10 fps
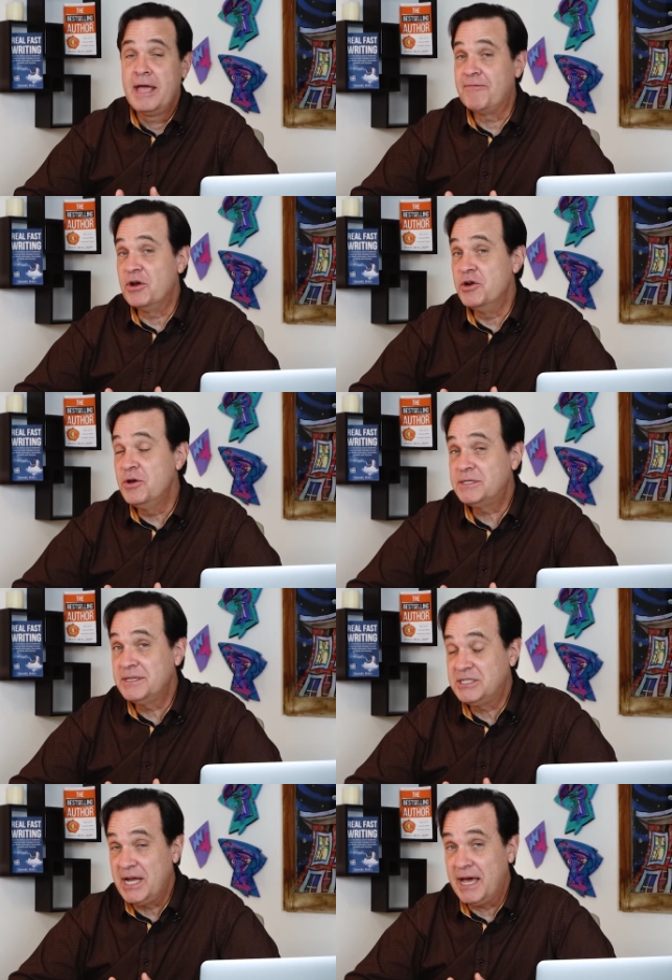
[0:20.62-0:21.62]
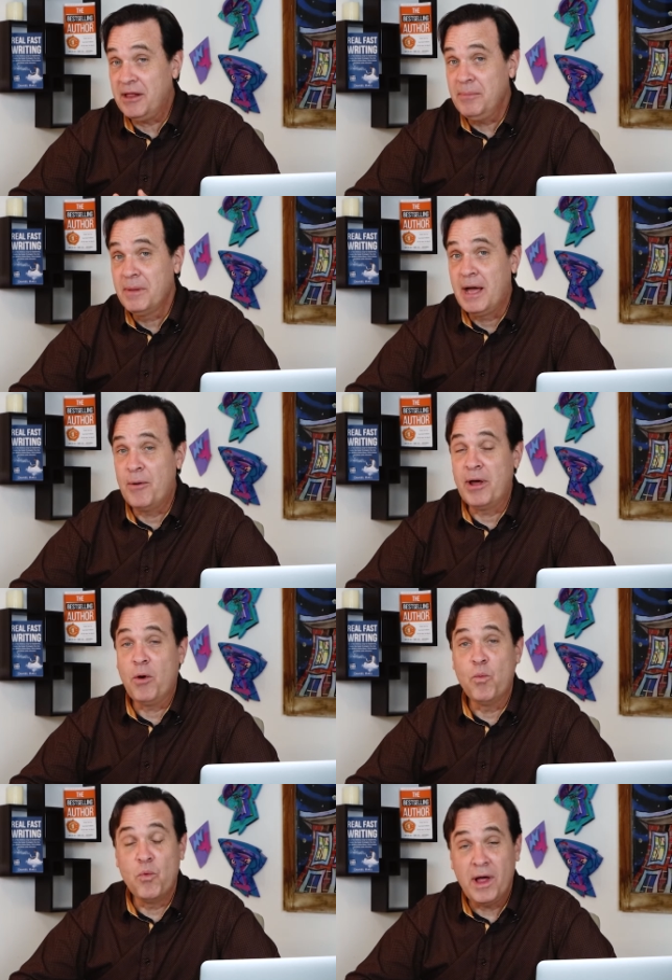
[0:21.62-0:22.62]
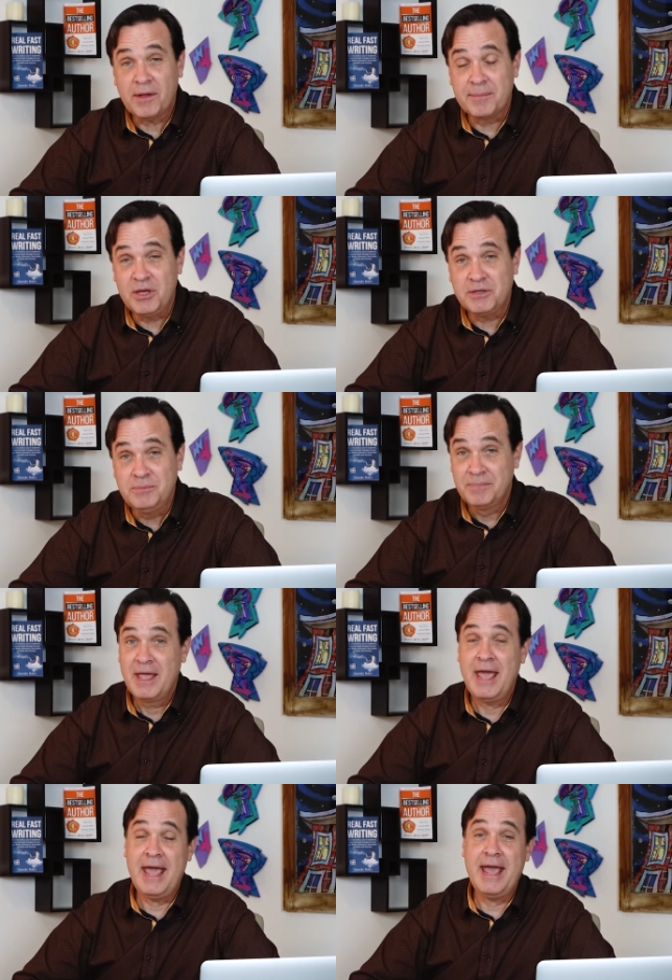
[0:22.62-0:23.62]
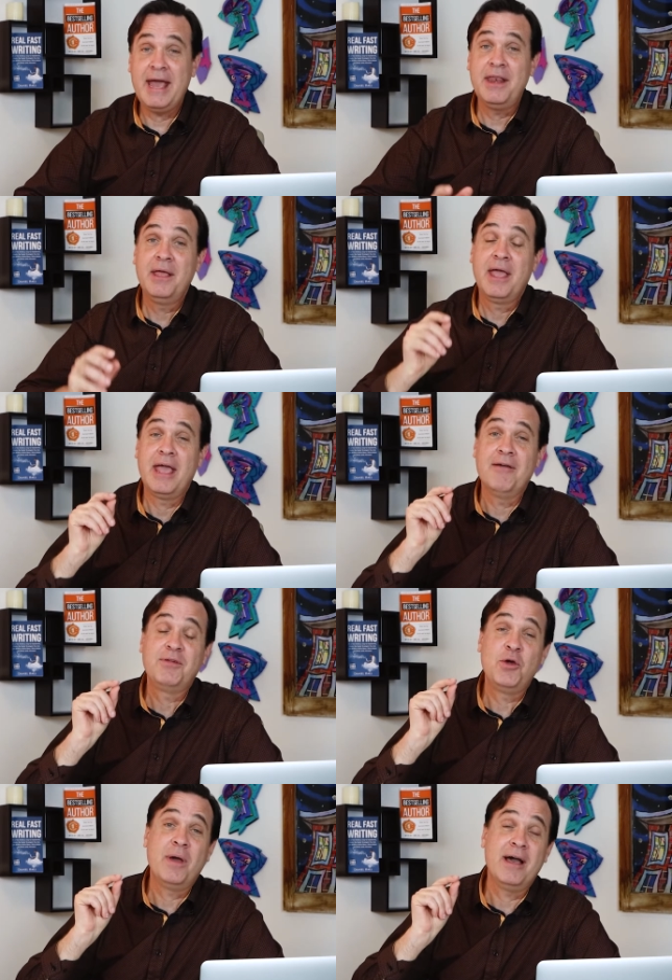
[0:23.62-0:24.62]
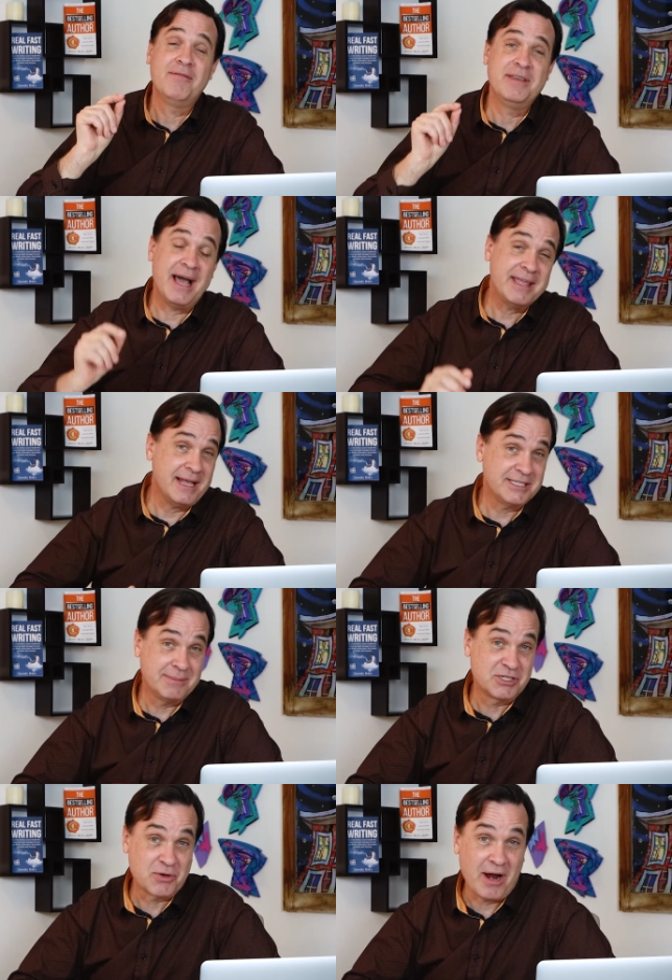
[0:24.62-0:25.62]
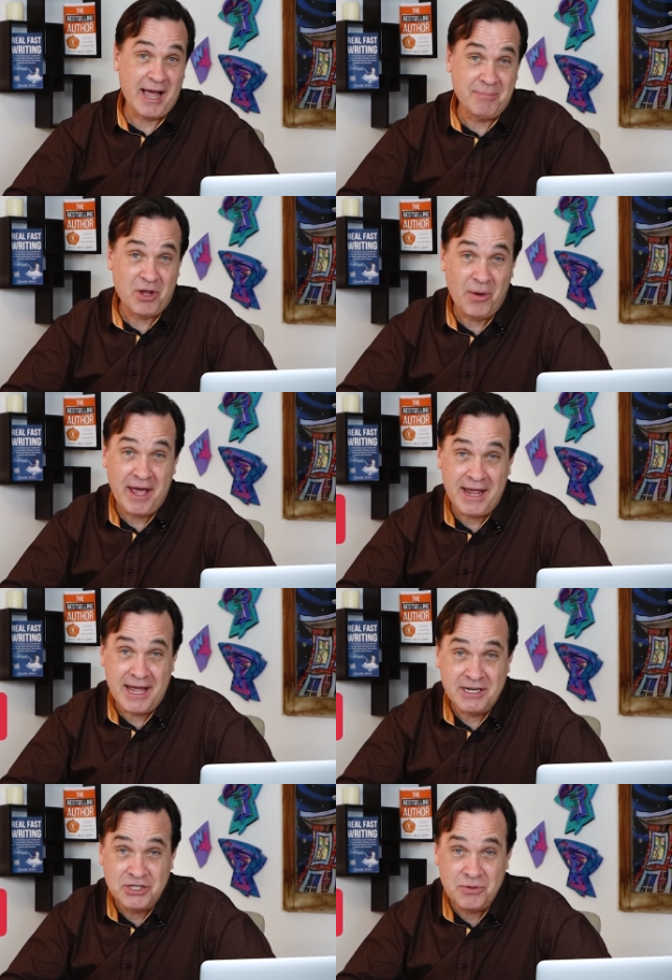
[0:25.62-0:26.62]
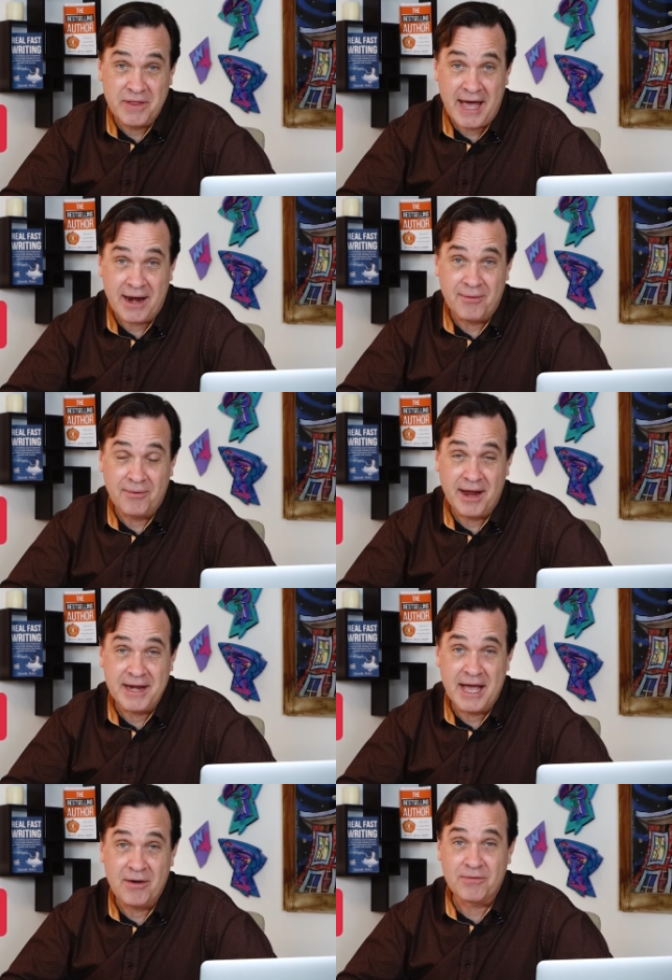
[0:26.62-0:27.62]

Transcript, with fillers: If you're new to the channel, I want to welcome you and if you have not yet subscribed, go ahead and do that right now.